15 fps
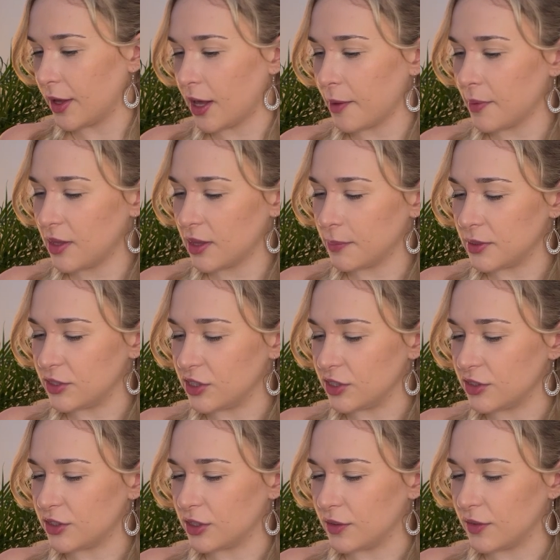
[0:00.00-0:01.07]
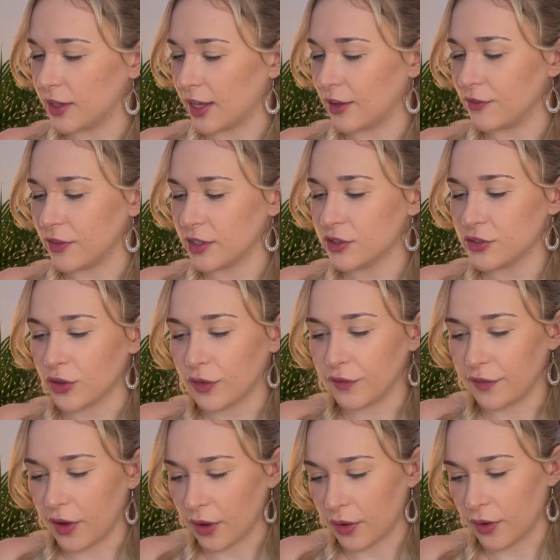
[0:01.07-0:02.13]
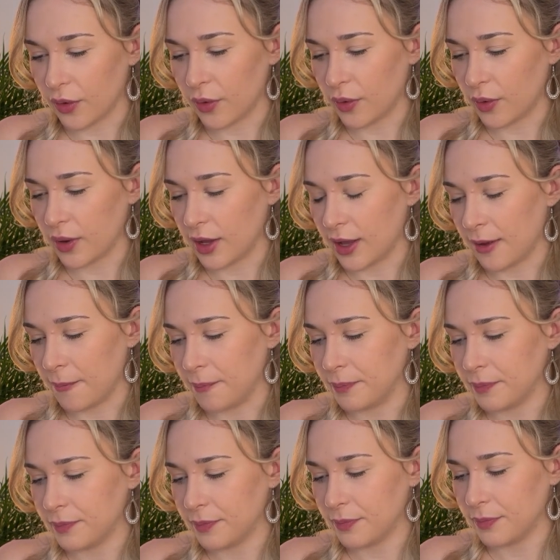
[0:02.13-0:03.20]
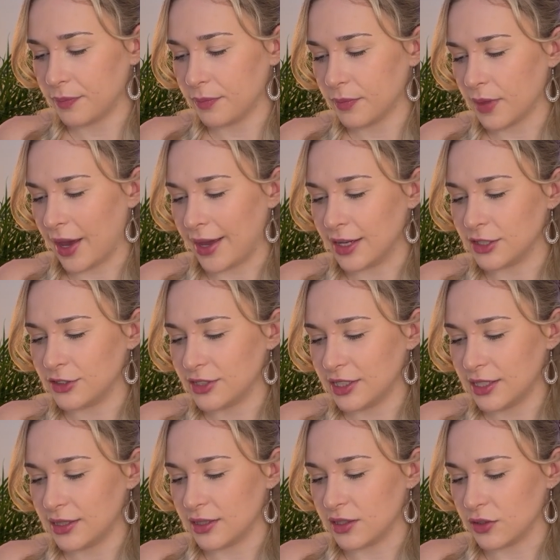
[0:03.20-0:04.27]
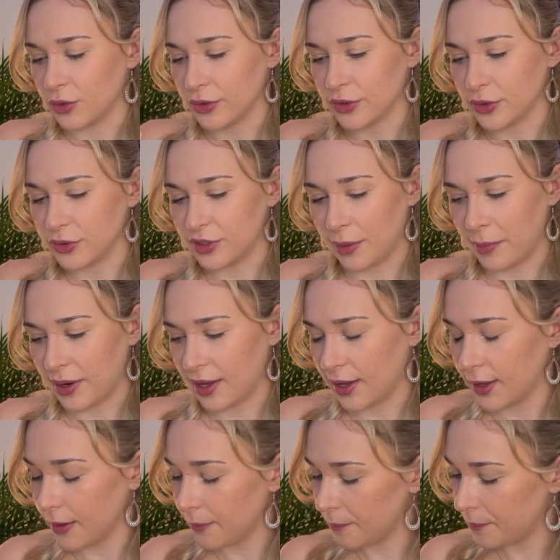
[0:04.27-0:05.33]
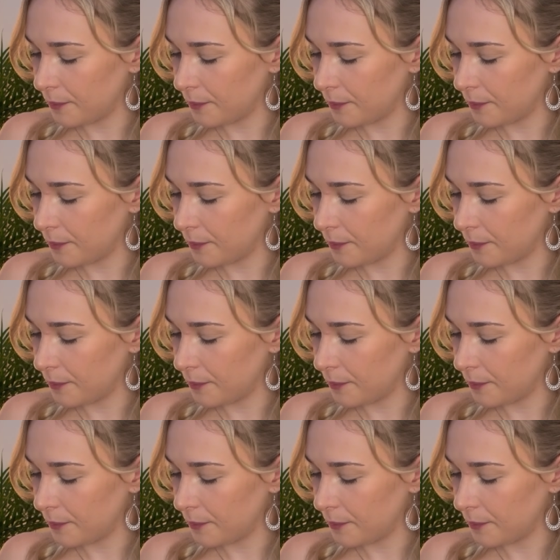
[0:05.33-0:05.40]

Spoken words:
Hermit, the Magician, again, very strong Virgo energy. This is also Gemini.